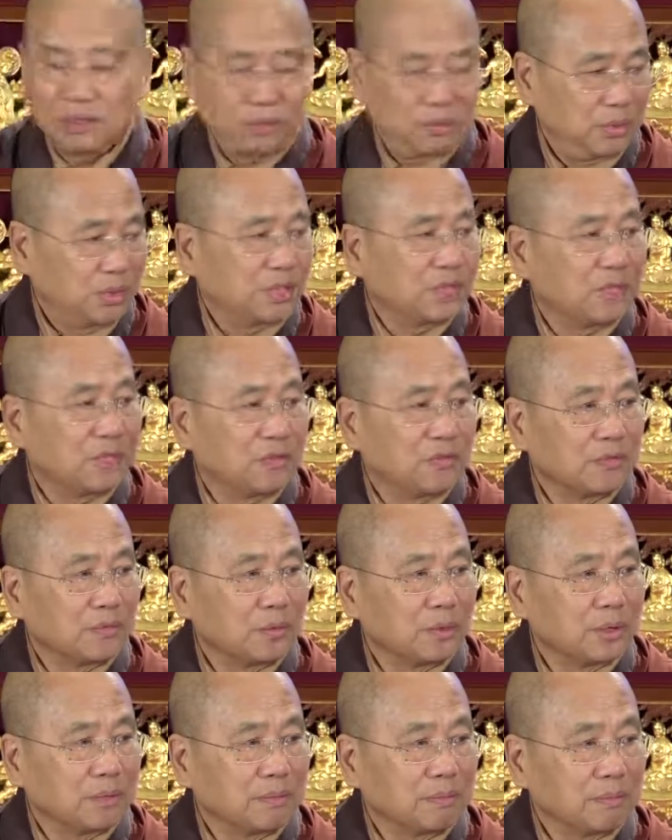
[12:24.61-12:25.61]
There are reasons
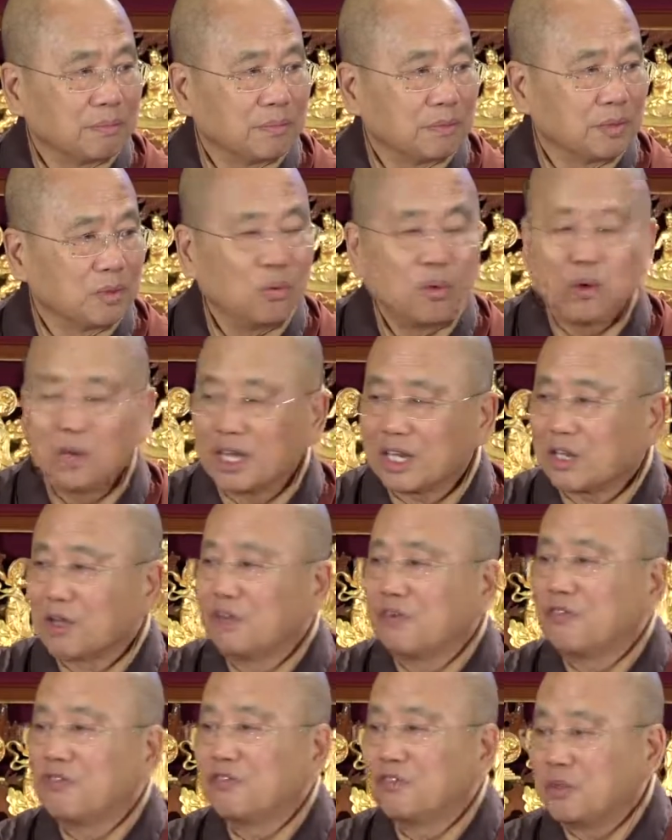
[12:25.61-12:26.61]
for it. You won't get
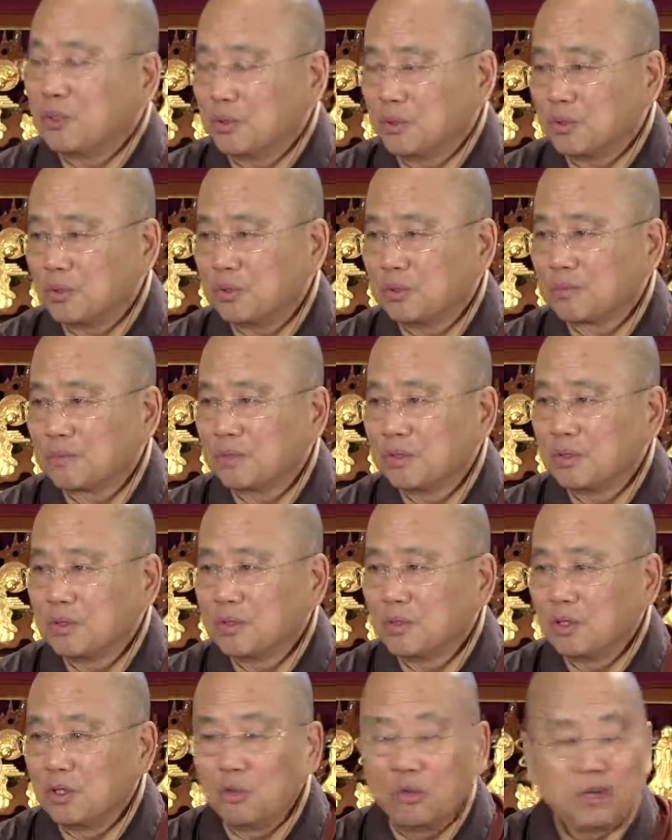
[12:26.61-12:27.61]
confused.
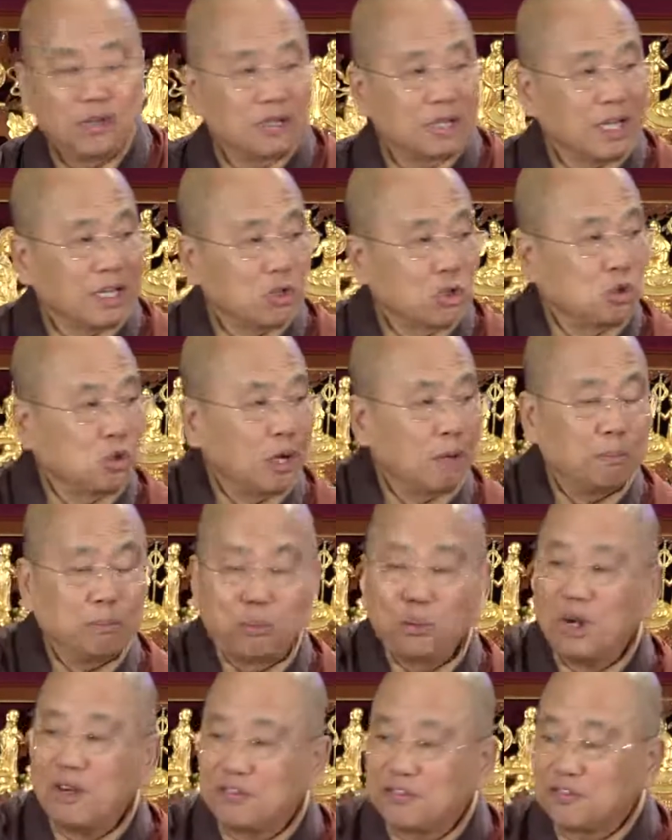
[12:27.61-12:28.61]
You won't get too
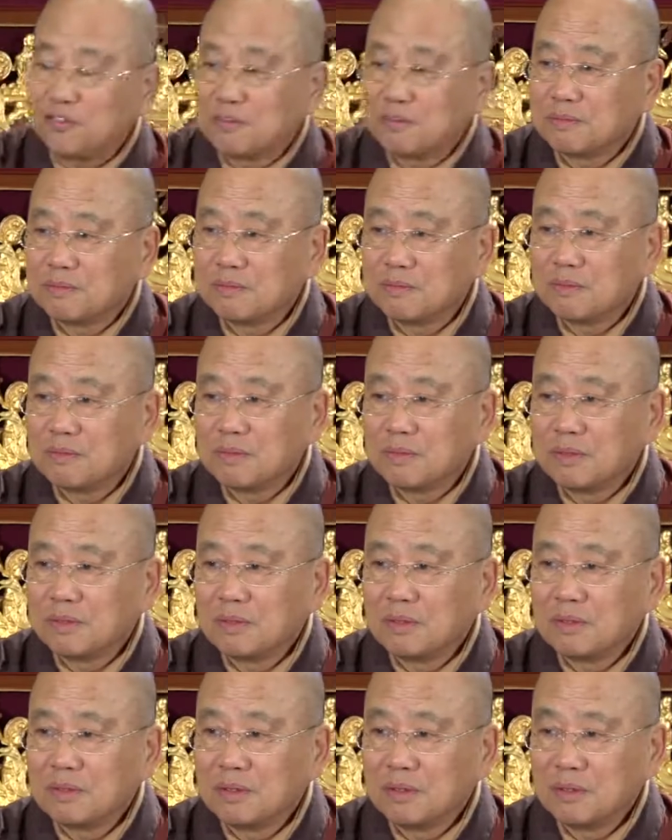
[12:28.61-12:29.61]
abrupt.
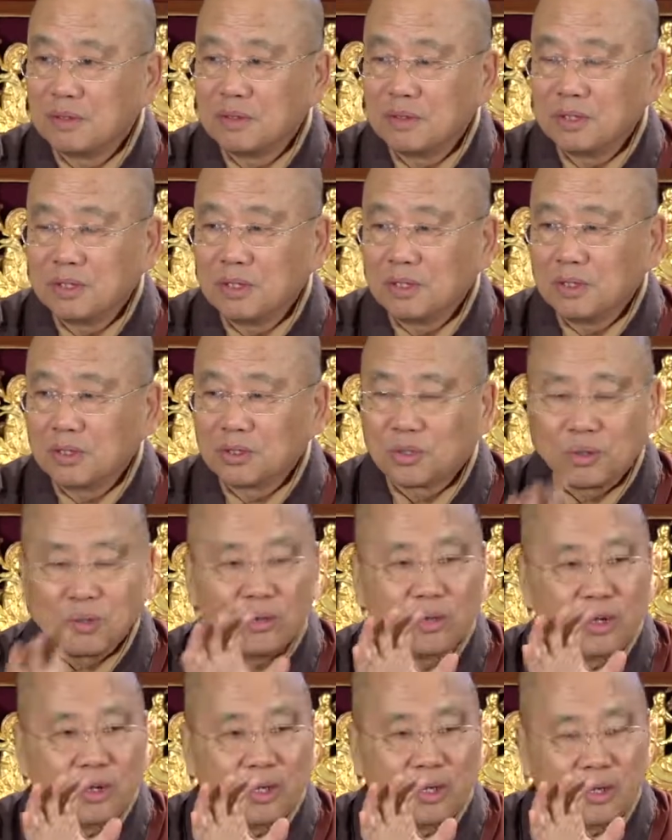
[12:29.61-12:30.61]

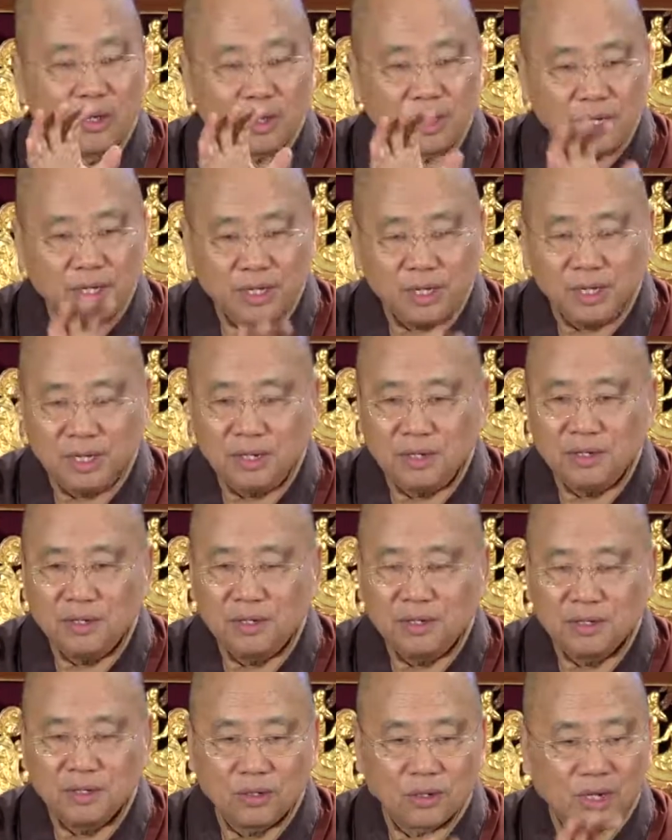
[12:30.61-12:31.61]
So
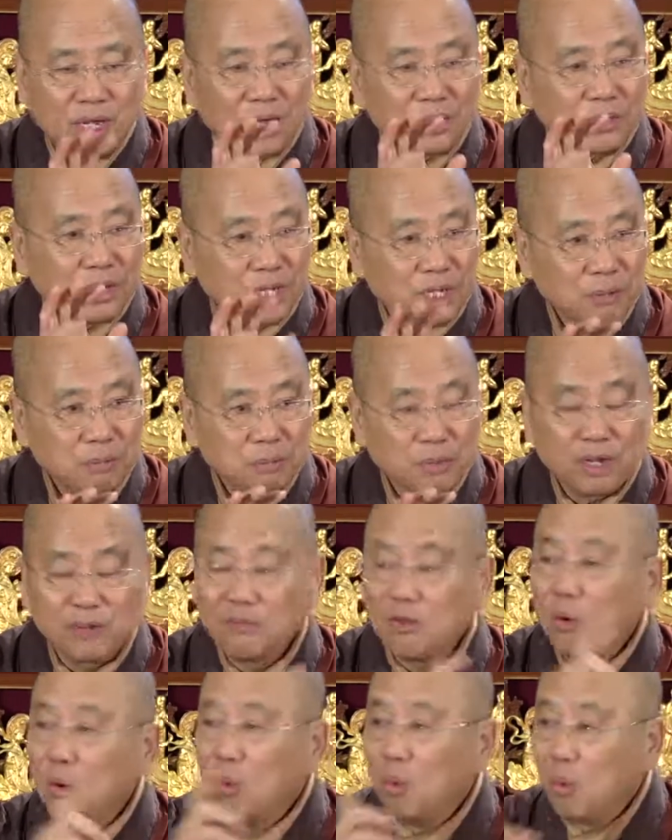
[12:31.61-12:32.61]
in, you count the
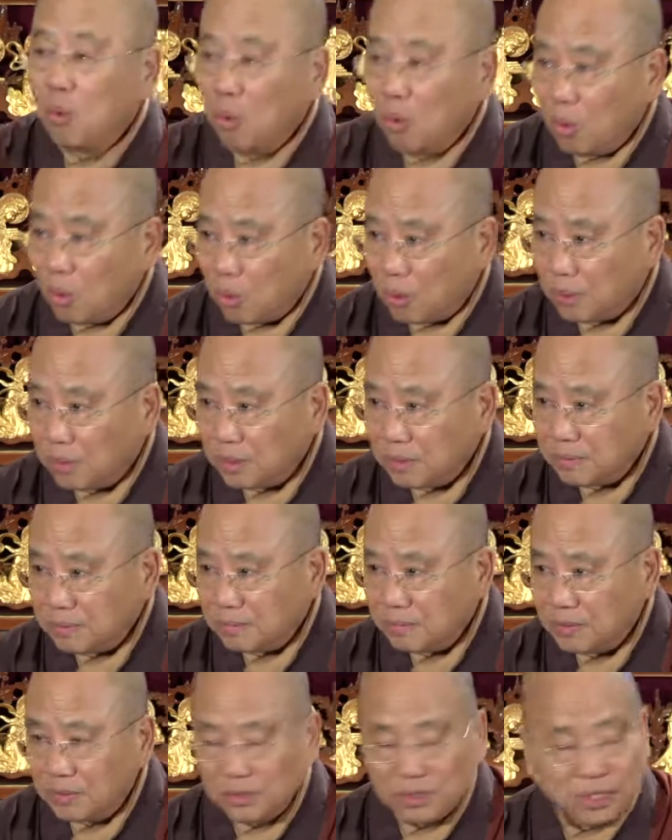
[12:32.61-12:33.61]
in-breath. Or
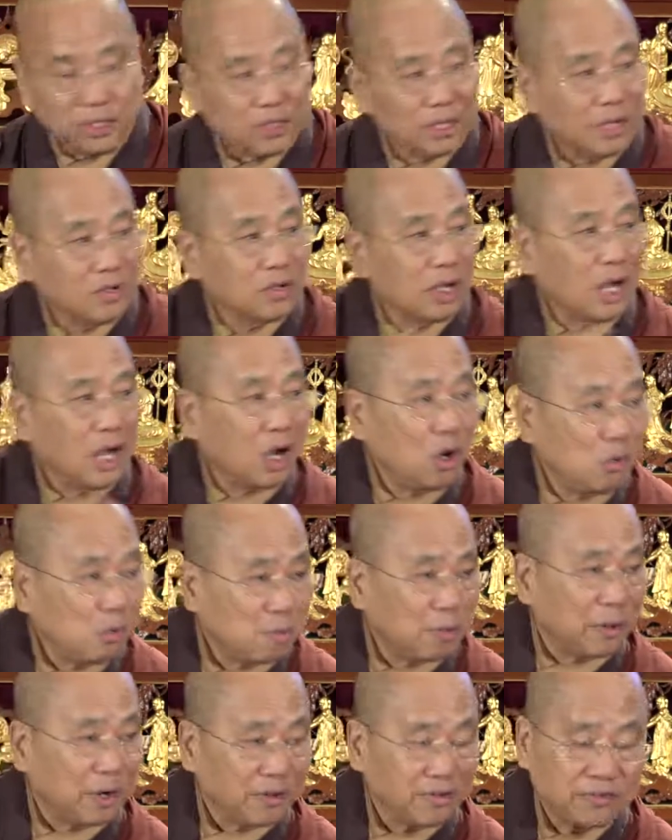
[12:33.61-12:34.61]
you can count the
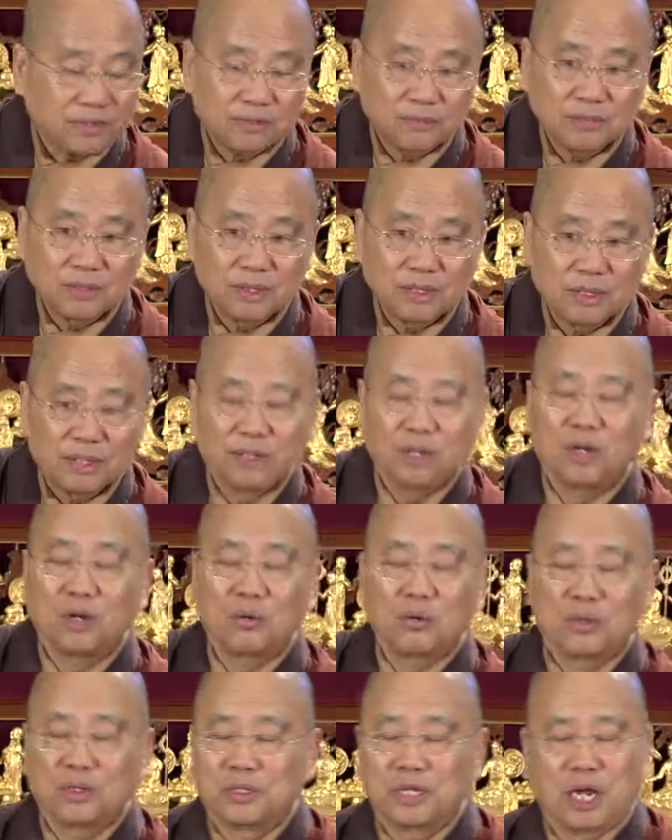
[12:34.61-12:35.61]
out-breath. In
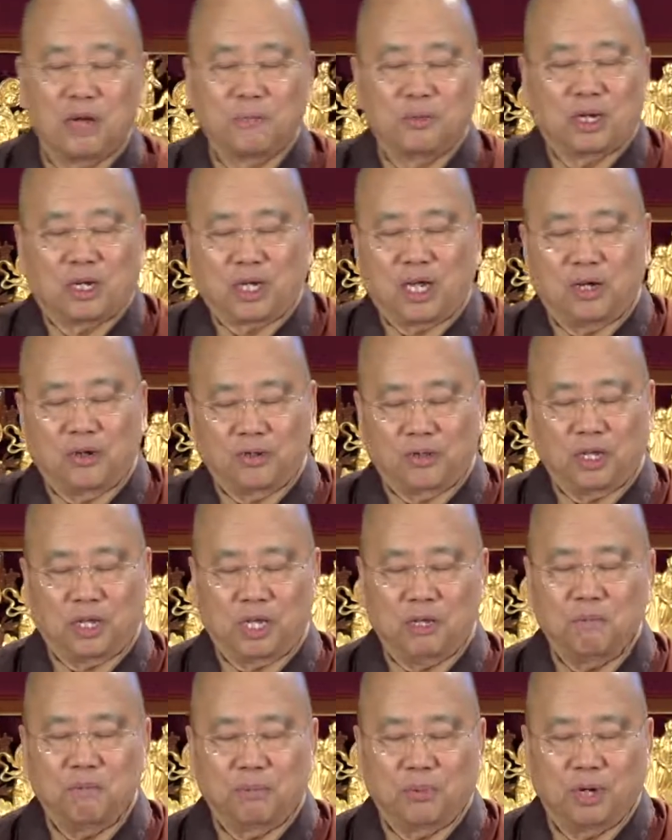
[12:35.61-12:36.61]
other words, I'm not counting
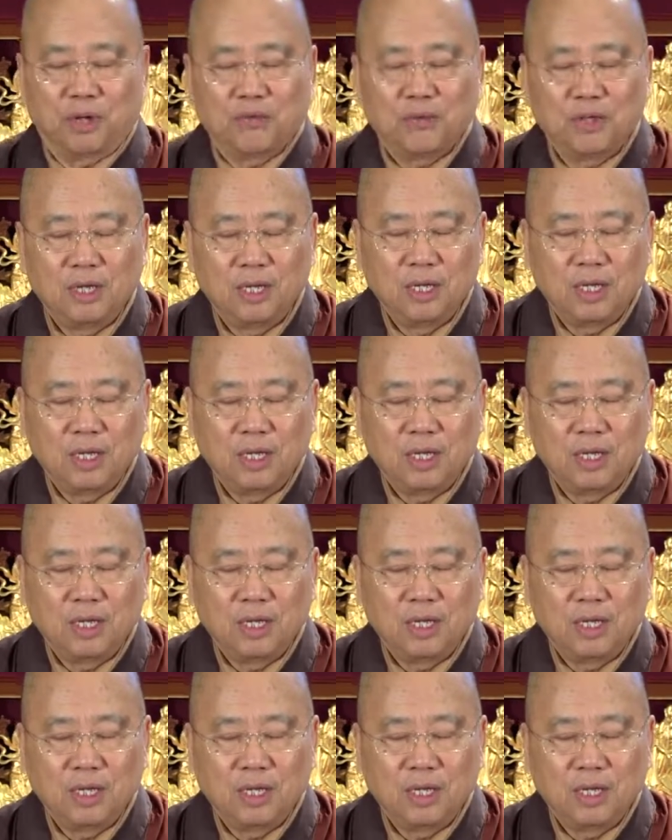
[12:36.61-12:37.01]
the in-breath.